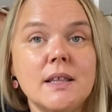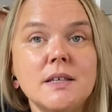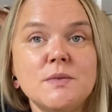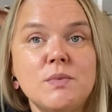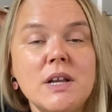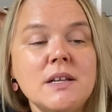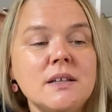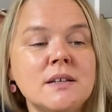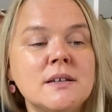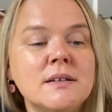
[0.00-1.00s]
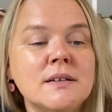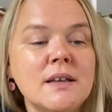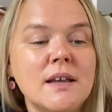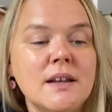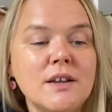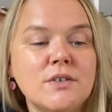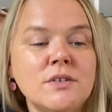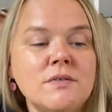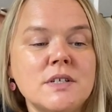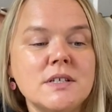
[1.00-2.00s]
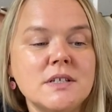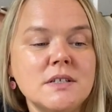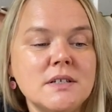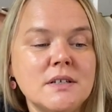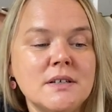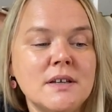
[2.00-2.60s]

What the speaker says: this brand, and I couldn't resist.